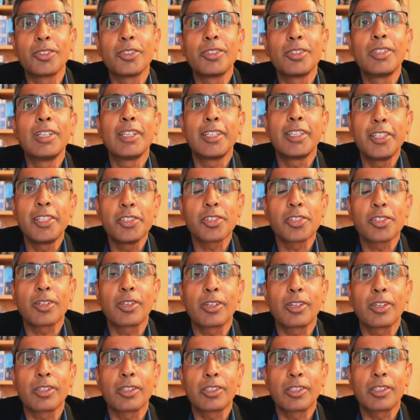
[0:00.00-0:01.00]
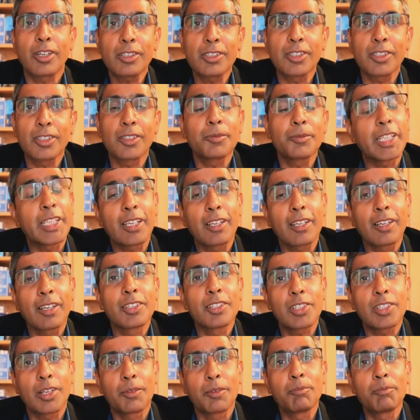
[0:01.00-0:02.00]
his or her doctor because
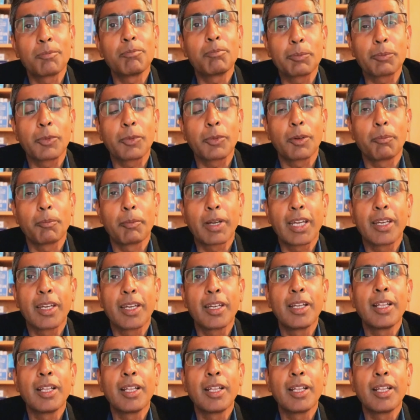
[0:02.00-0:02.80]
some people may